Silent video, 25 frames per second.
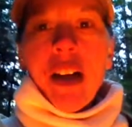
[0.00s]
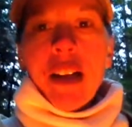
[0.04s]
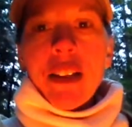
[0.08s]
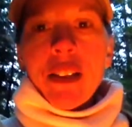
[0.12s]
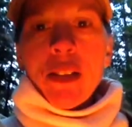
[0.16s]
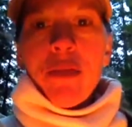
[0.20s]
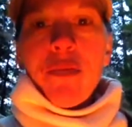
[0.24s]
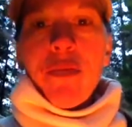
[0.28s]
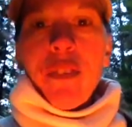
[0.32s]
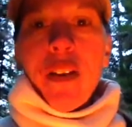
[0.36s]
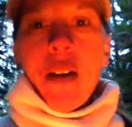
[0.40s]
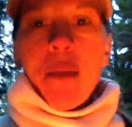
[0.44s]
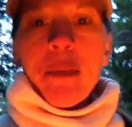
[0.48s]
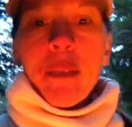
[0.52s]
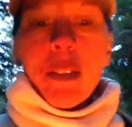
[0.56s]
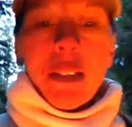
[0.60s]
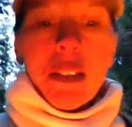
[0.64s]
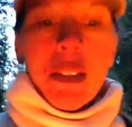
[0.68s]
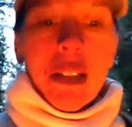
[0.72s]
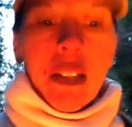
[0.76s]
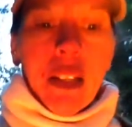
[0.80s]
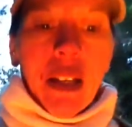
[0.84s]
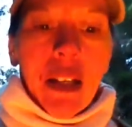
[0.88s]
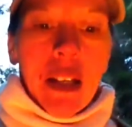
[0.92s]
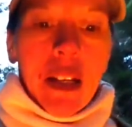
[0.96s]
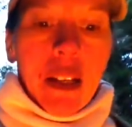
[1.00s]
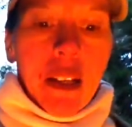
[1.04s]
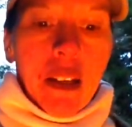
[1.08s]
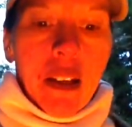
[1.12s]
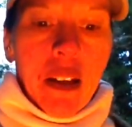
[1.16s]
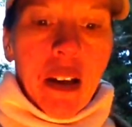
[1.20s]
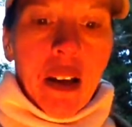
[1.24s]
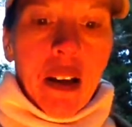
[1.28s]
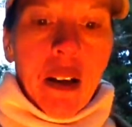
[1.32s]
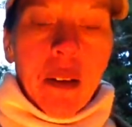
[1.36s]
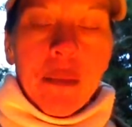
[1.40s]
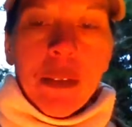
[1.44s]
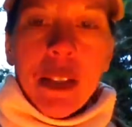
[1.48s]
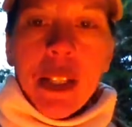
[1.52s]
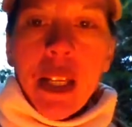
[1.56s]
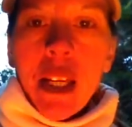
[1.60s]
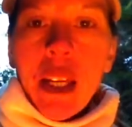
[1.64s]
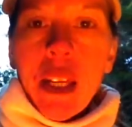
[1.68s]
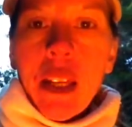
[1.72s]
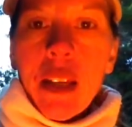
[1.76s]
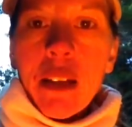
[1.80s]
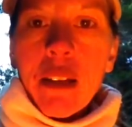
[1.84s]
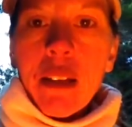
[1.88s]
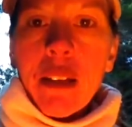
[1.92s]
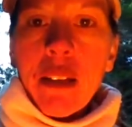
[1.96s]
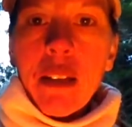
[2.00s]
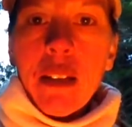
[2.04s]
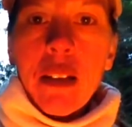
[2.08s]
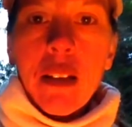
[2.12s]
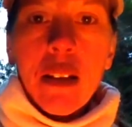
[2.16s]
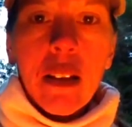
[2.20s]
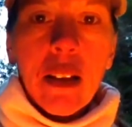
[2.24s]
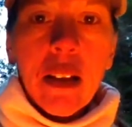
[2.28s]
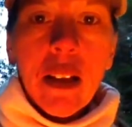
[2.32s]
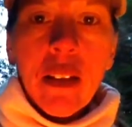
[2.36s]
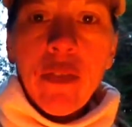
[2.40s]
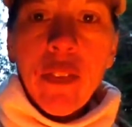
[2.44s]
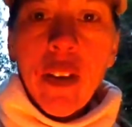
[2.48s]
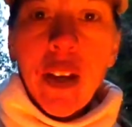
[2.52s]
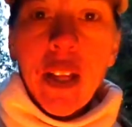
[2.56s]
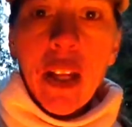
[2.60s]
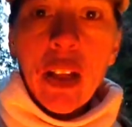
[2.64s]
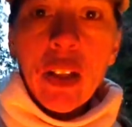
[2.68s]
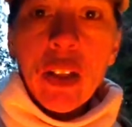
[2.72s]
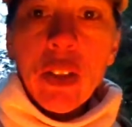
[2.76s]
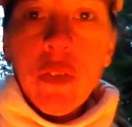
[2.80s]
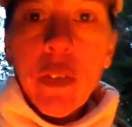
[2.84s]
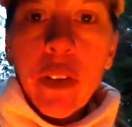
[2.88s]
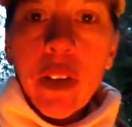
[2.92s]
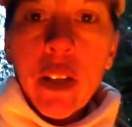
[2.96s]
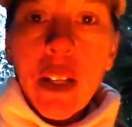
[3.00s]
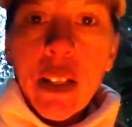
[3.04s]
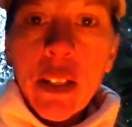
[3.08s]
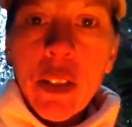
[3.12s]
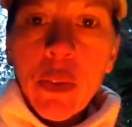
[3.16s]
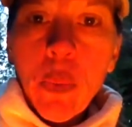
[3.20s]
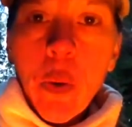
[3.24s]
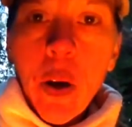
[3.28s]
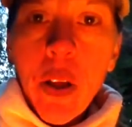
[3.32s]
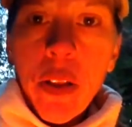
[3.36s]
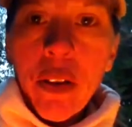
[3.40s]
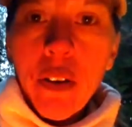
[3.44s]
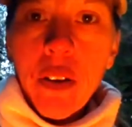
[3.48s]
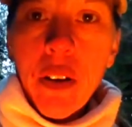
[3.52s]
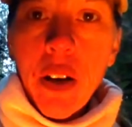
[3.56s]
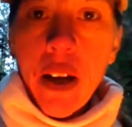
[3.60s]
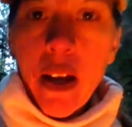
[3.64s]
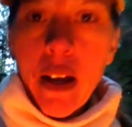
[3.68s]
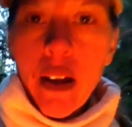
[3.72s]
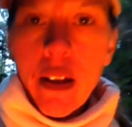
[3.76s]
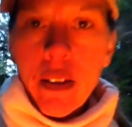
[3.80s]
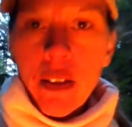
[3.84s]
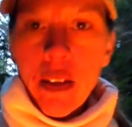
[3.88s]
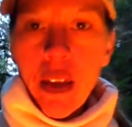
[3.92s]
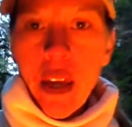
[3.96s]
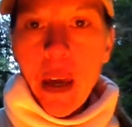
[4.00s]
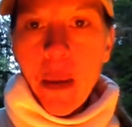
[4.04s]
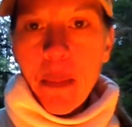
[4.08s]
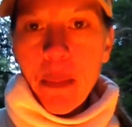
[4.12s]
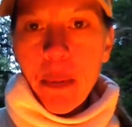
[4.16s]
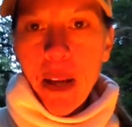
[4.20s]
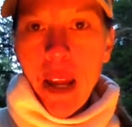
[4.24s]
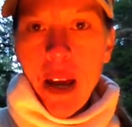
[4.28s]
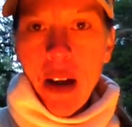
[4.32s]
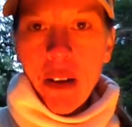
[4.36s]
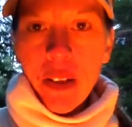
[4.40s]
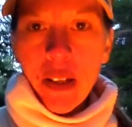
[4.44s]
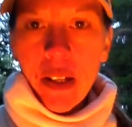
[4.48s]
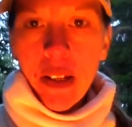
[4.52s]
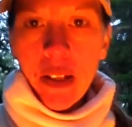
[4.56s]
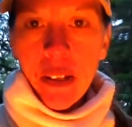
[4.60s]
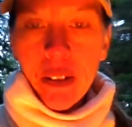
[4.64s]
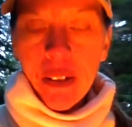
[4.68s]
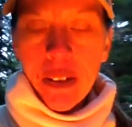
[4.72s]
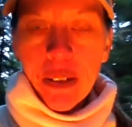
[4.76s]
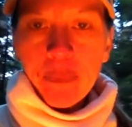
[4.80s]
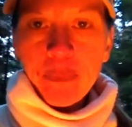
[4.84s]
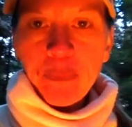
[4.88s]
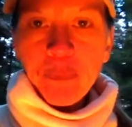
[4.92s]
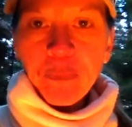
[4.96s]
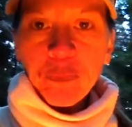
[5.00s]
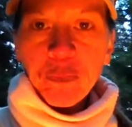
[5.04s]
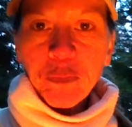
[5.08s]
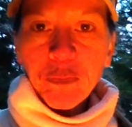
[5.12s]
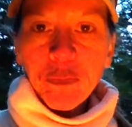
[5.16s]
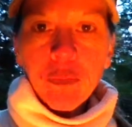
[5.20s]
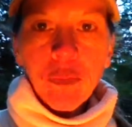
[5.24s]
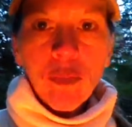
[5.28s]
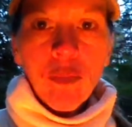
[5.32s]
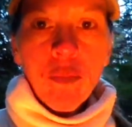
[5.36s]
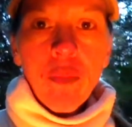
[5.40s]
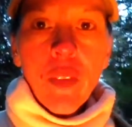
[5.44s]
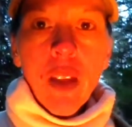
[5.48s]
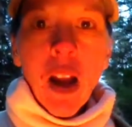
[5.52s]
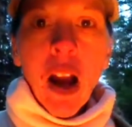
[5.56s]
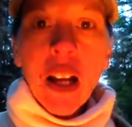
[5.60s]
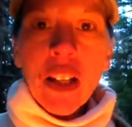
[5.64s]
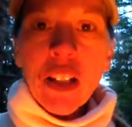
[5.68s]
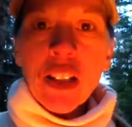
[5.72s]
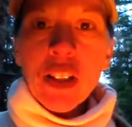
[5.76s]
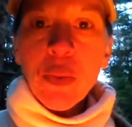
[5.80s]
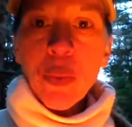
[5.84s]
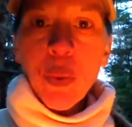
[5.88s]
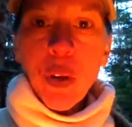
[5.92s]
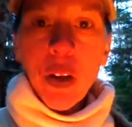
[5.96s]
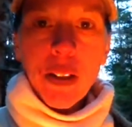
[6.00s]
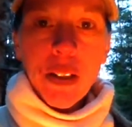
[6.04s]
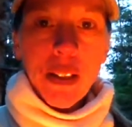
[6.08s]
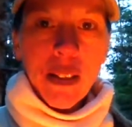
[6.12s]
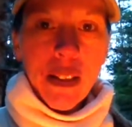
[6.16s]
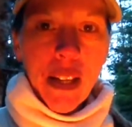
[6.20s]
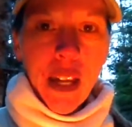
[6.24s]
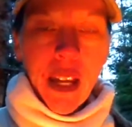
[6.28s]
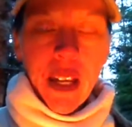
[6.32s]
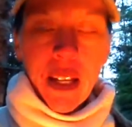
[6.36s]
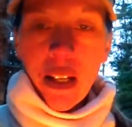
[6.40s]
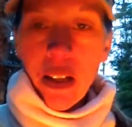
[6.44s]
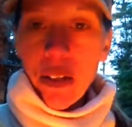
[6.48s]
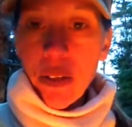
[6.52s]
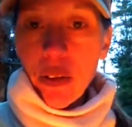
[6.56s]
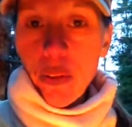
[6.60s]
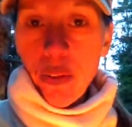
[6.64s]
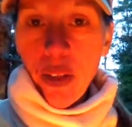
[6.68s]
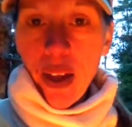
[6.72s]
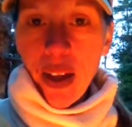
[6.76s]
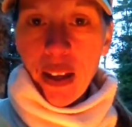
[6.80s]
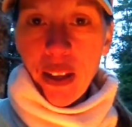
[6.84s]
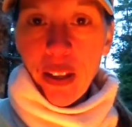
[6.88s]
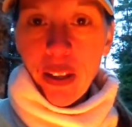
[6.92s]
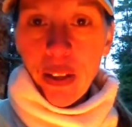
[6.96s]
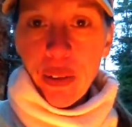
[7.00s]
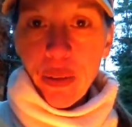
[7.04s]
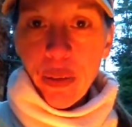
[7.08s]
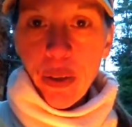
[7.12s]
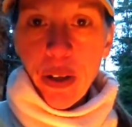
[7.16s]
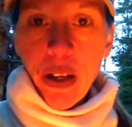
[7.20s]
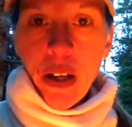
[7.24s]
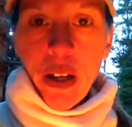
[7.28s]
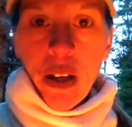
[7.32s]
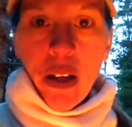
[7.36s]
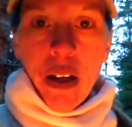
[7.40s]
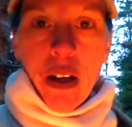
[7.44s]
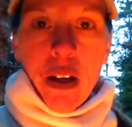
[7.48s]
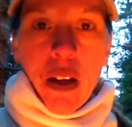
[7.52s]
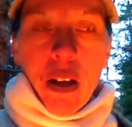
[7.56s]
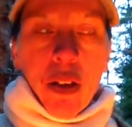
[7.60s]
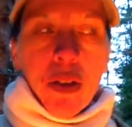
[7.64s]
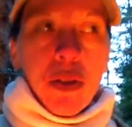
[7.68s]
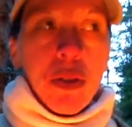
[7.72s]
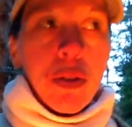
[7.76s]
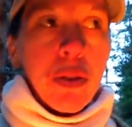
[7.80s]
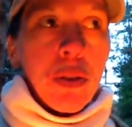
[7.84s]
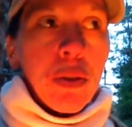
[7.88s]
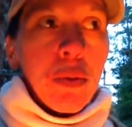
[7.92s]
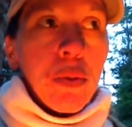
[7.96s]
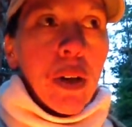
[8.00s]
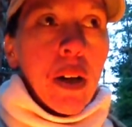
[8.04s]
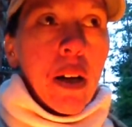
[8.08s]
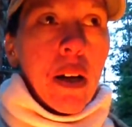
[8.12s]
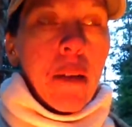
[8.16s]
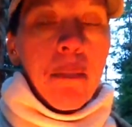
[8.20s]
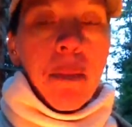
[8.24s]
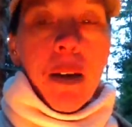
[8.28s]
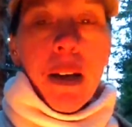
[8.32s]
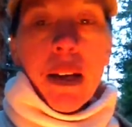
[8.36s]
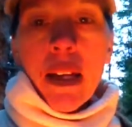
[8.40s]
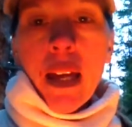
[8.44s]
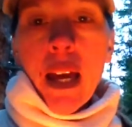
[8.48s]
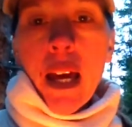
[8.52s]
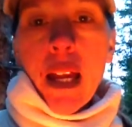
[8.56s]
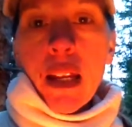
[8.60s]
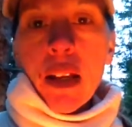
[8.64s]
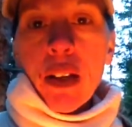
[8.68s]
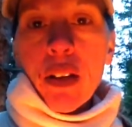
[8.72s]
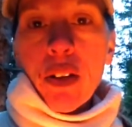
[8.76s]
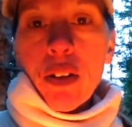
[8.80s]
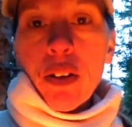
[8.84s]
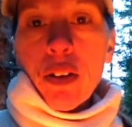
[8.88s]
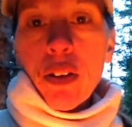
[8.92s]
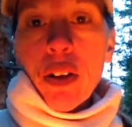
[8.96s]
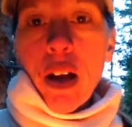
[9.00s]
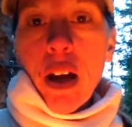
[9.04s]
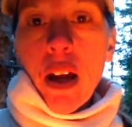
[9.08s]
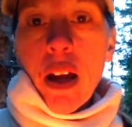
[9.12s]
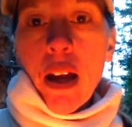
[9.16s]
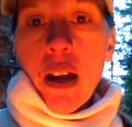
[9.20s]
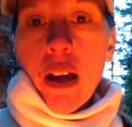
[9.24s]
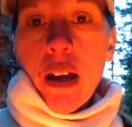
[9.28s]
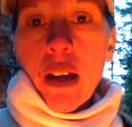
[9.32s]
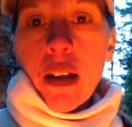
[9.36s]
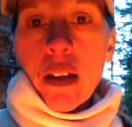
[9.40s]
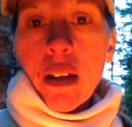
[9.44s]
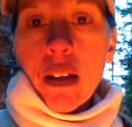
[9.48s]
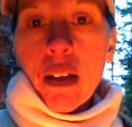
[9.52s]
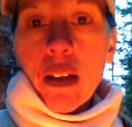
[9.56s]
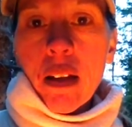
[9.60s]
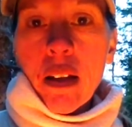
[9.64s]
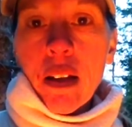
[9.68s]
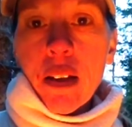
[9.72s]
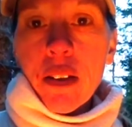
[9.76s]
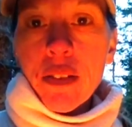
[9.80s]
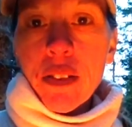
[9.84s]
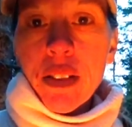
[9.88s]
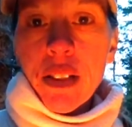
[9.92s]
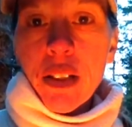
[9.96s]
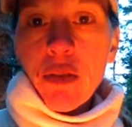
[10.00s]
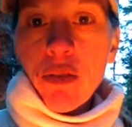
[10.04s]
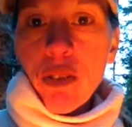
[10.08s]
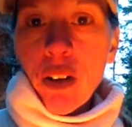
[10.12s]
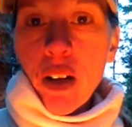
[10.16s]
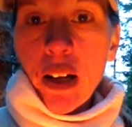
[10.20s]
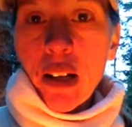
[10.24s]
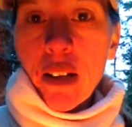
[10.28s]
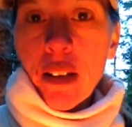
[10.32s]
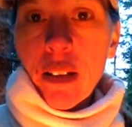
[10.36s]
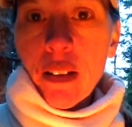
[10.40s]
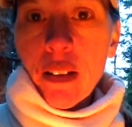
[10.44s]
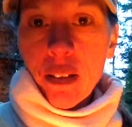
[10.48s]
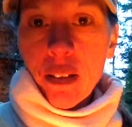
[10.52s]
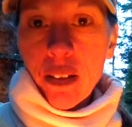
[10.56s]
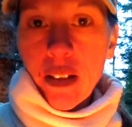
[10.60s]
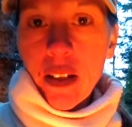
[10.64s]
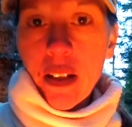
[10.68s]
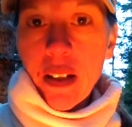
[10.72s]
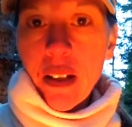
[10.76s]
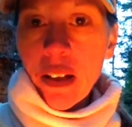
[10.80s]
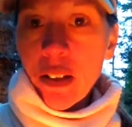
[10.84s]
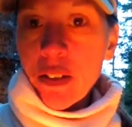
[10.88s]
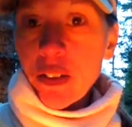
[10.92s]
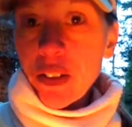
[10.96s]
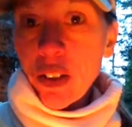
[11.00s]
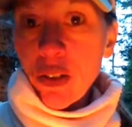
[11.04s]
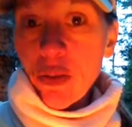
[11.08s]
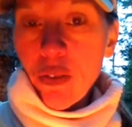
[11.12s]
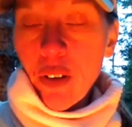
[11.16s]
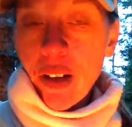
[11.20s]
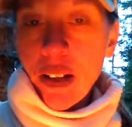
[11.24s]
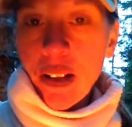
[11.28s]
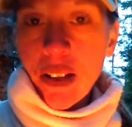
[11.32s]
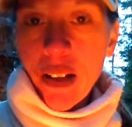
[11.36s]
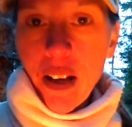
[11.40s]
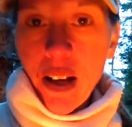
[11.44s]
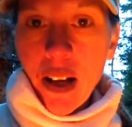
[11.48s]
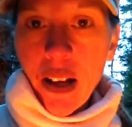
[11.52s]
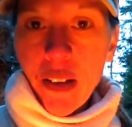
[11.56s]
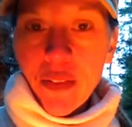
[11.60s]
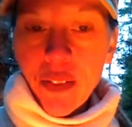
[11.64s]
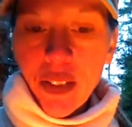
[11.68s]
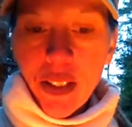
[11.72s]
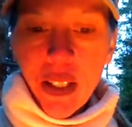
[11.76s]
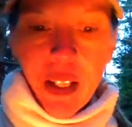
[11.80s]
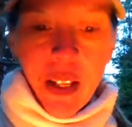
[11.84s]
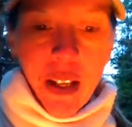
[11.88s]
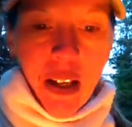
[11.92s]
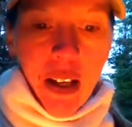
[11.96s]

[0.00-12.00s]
as a family today, um, taking advantage of the nice weather and camping out here. And I just wanted to say another thank you to uh, Mike Henninger and uh, LT Wright and LT Wright Knives.